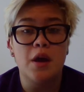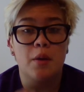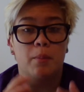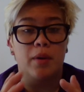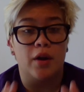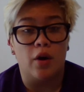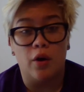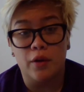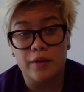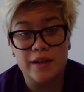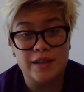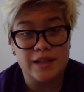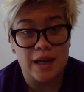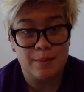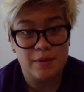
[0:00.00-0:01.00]
But all the
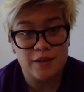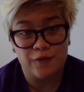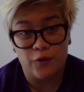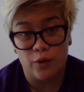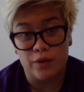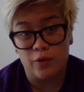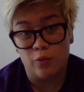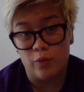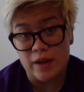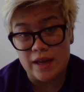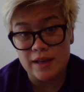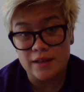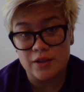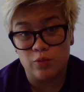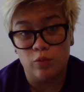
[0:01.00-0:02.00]
assignments for the
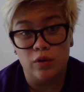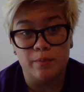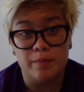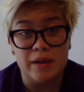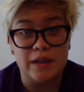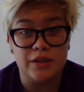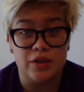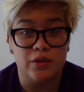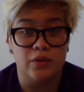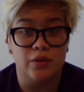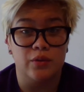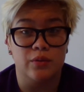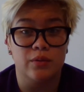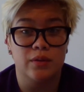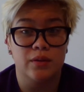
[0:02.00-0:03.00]
weeks will be
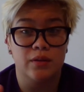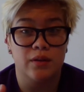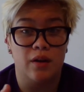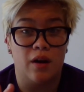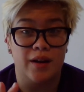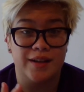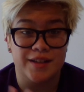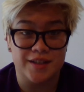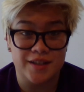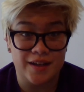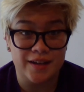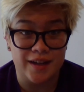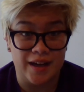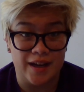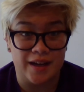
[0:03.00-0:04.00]
due on
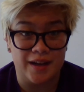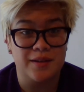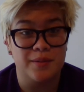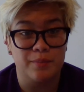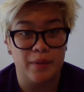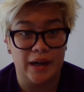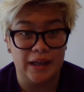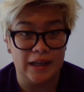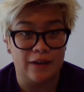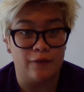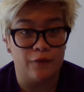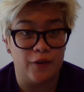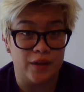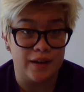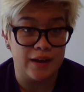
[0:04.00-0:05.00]
Sunday by
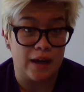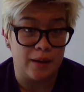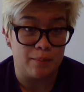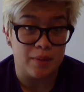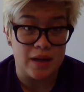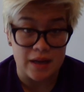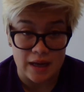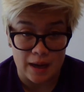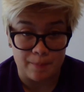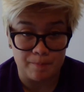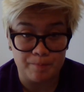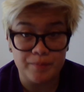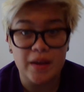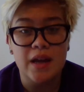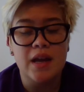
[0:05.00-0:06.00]
11:59 p.m.
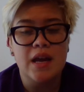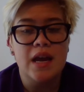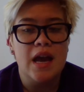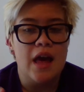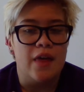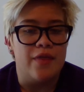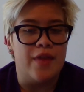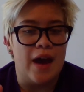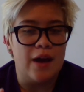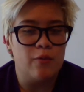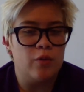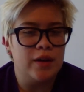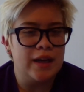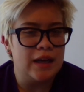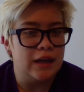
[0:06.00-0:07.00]
That
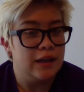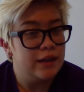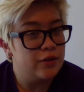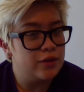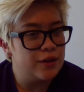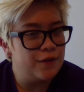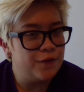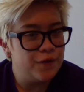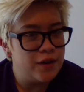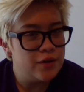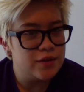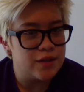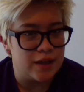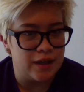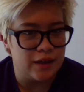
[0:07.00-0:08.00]
will get a little
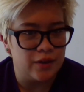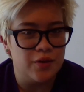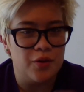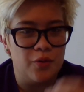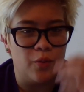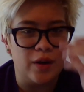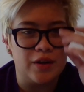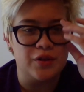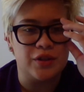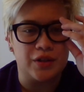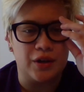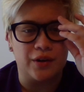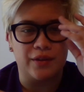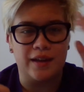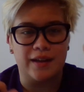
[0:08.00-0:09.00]
confusing when you
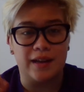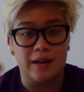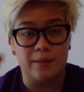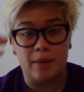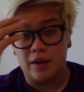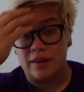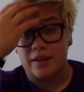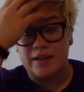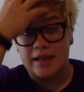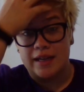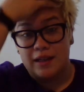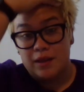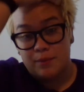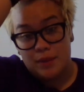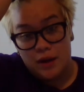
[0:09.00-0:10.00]
start thinking about the
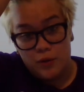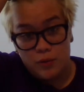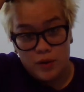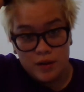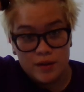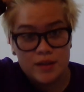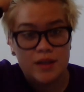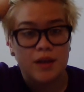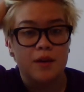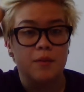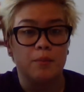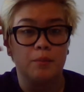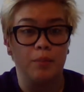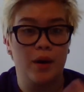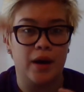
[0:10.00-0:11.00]
daily bell works,
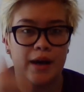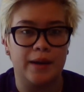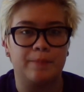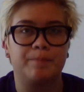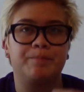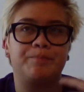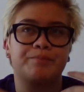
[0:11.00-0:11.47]
but